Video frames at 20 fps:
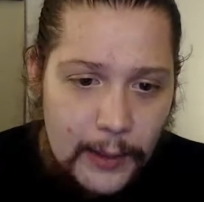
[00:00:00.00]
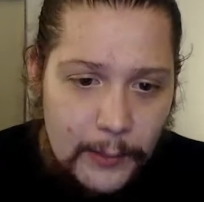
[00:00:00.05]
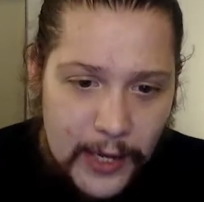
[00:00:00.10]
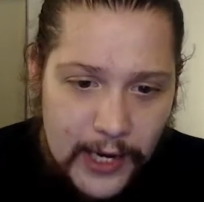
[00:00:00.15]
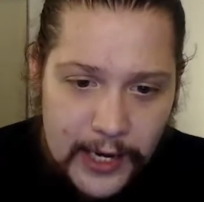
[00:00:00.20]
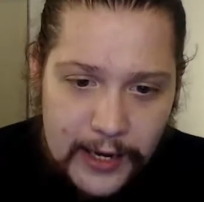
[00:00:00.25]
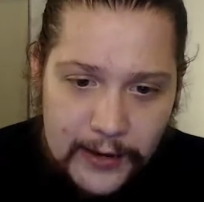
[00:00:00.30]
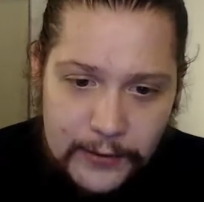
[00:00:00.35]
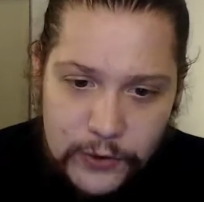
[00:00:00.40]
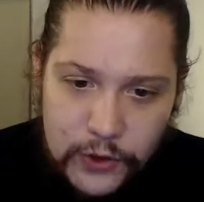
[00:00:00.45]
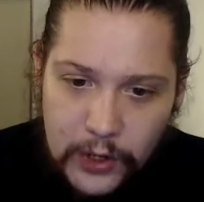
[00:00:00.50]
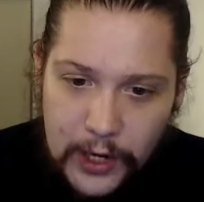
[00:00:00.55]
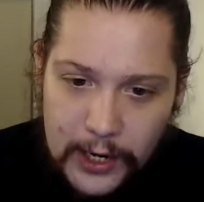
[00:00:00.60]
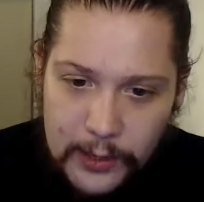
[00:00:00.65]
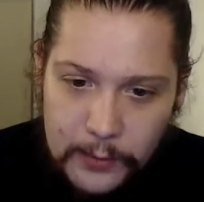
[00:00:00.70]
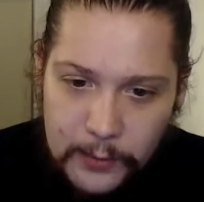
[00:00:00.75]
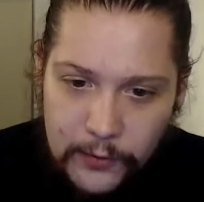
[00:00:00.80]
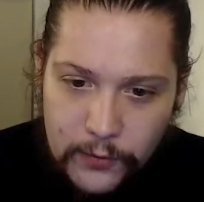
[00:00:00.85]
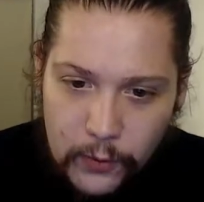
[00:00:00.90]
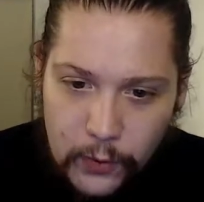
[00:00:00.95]
Many have
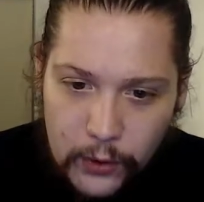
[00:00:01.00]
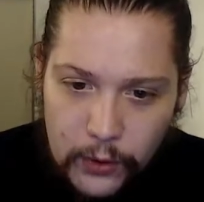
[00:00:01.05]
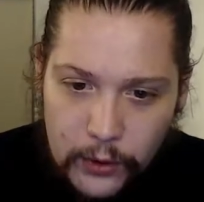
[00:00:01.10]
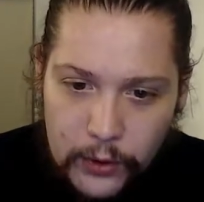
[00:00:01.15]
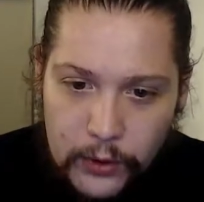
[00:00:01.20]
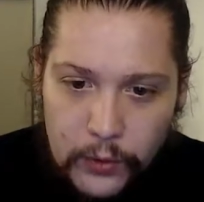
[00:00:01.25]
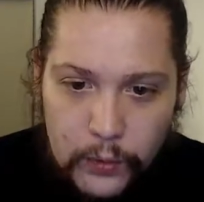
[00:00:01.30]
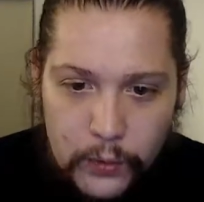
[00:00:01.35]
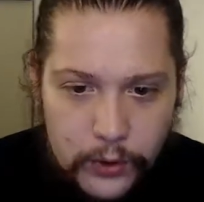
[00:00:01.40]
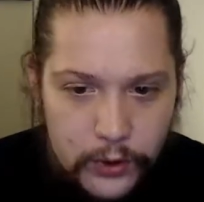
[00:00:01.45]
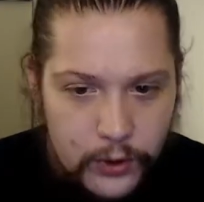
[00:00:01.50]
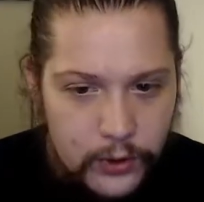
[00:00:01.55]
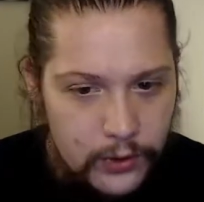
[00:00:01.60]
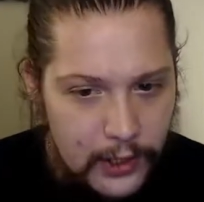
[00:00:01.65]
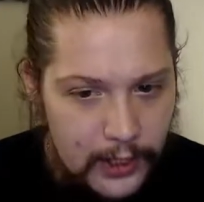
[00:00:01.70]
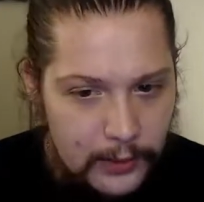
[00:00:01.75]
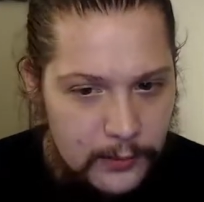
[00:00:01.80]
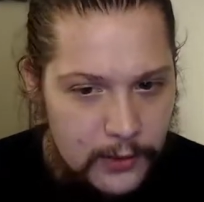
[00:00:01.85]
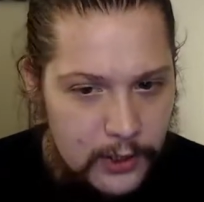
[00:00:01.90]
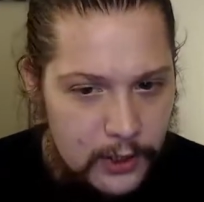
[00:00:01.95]
tried before you. Would you
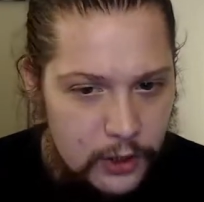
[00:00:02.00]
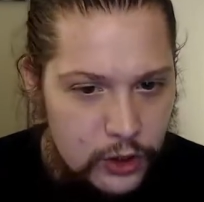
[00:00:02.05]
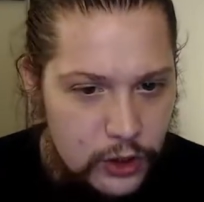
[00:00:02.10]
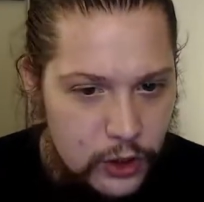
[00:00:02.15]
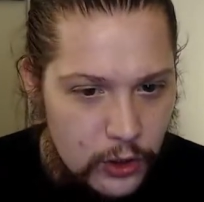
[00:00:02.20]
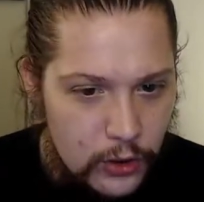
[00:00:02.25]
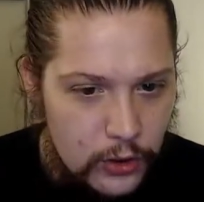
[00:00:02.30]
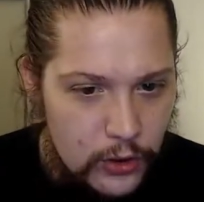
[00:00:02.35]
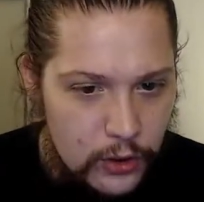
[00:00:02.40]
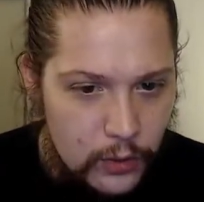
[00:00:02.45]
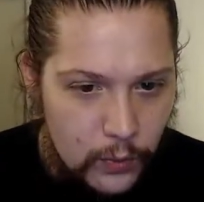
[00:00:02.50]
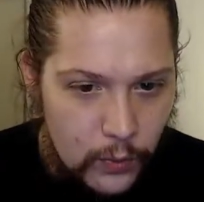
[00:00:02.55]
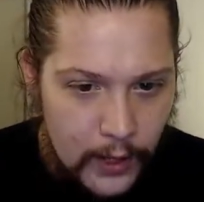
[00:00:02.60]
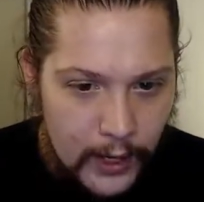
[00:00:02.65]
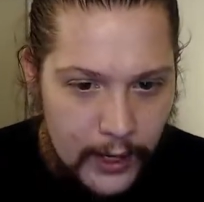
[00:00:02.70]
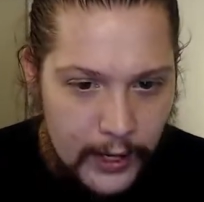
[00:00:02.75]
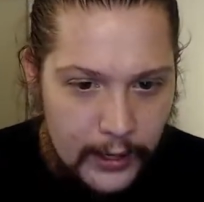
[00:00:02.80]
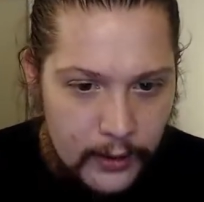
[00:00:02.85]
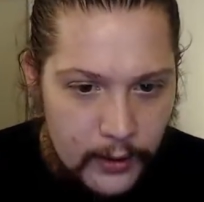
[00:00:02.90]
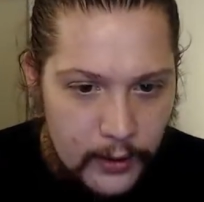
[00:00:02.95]
like me to show you the
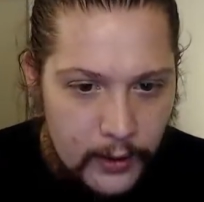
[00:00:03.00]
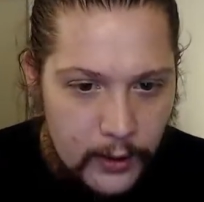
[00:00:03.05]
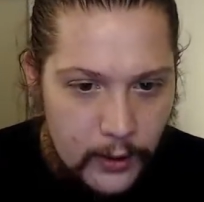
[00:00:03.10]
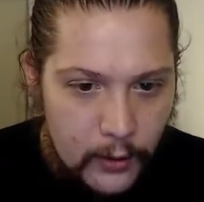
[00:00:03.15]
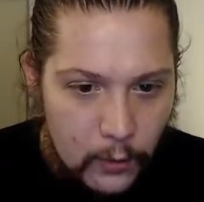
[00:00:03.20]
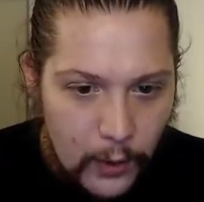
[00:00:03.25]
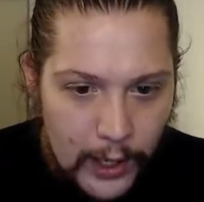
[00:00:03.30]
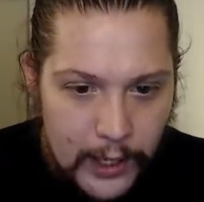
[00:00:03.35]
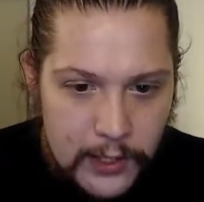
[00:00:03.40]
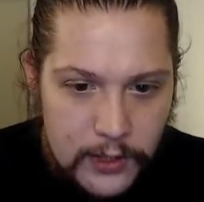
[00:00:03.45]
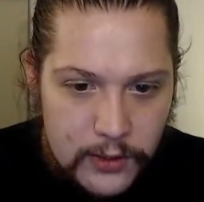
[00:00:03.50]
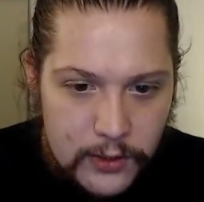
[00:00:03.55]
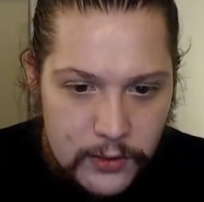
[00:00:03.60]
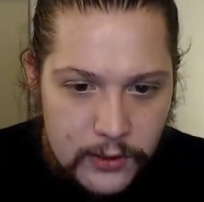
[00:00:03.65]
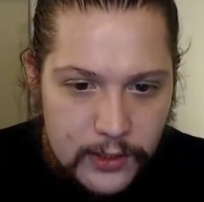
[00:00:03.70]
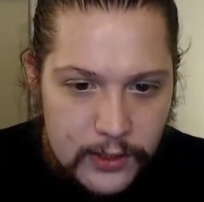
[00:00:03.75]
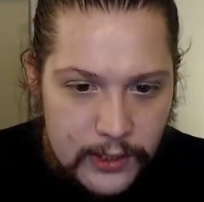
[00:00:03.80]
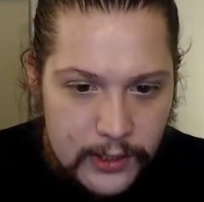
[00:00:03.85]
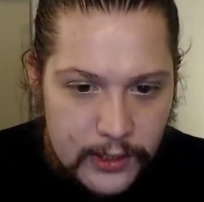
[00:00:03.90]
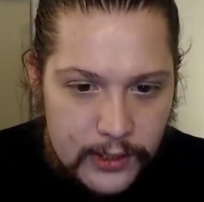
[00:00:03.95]
way? Why do you
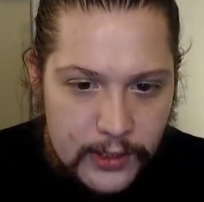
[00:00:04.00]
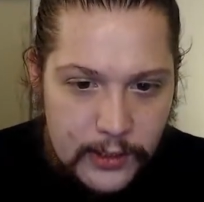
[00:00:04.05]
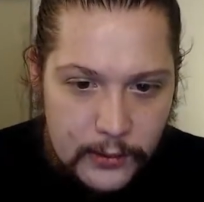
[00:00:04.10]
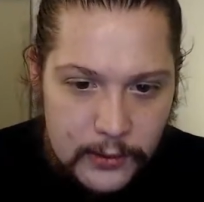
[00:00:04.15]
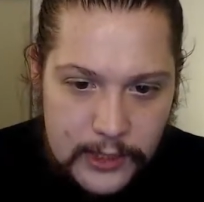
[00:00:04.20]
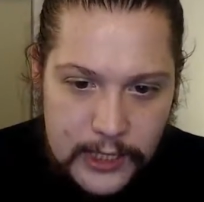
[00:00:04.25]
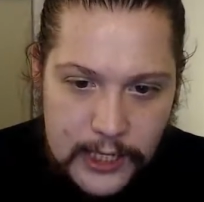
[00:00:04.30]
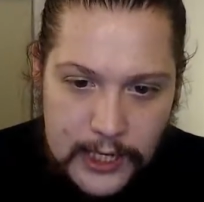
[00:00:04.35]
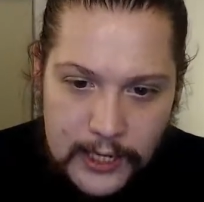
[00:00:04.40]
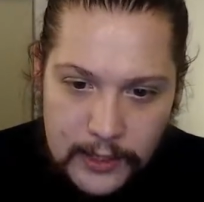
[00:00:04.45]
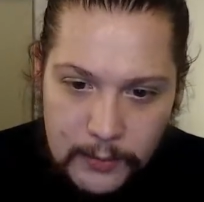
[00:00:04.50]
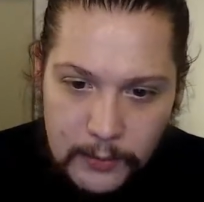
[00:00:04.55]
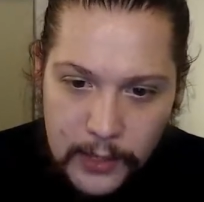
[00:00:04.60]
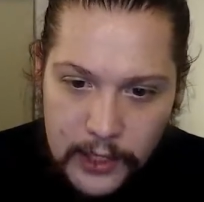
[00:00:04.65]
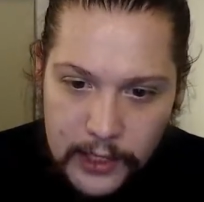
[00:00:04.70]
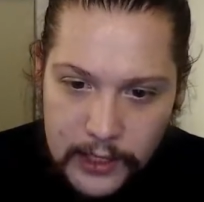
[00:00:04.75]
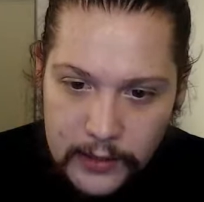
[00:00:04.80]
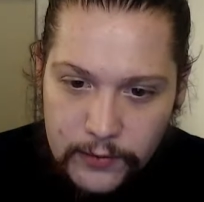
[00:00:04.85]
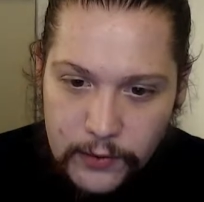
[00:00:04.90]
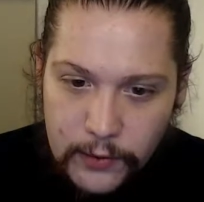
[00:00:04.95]
think they would take
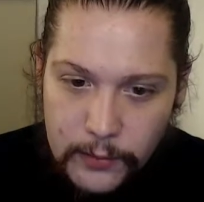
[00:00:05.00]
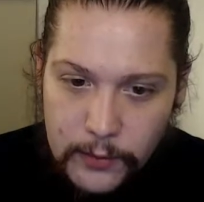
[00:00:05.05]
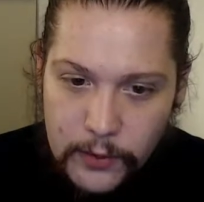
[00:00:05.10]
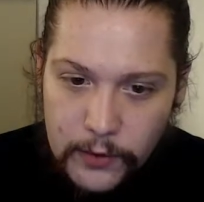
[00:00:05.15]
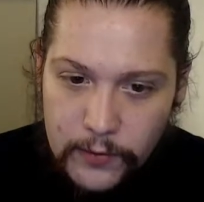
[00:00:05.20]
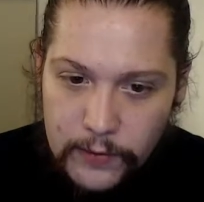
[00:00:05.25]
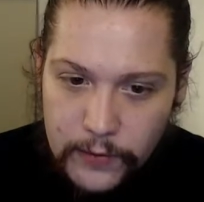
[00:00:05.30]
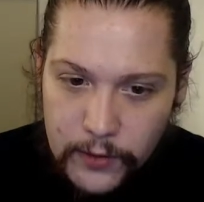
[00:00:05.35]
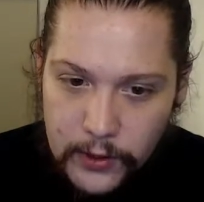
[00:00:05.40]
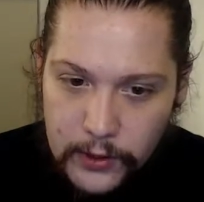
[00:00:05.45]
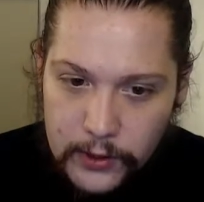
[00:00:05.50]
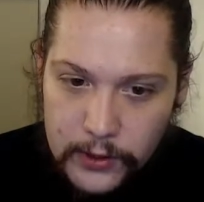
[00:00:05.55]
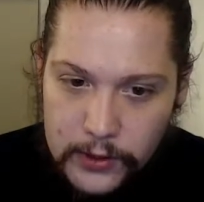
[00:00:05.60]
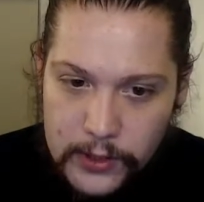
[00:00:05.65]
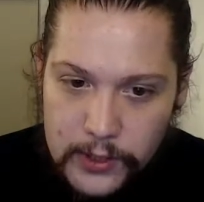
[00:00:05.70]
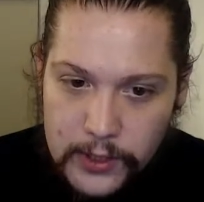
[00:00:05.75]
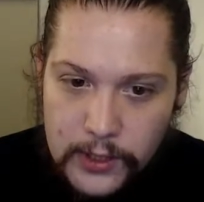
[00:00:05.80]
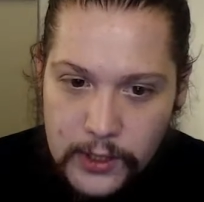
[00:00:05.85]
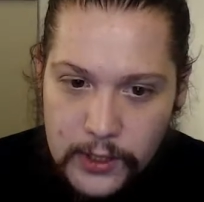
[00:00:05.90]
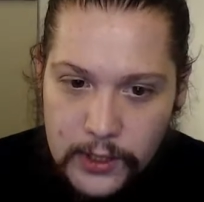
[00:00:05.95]
money from you
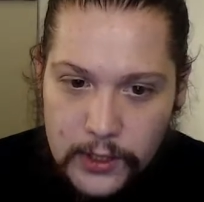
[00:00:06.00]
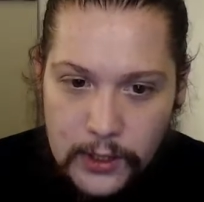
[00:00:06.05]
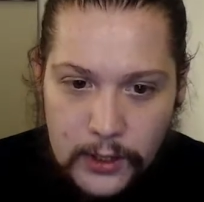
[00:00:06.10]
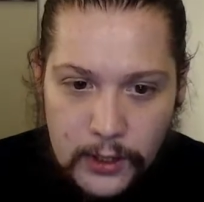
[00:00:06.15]
first?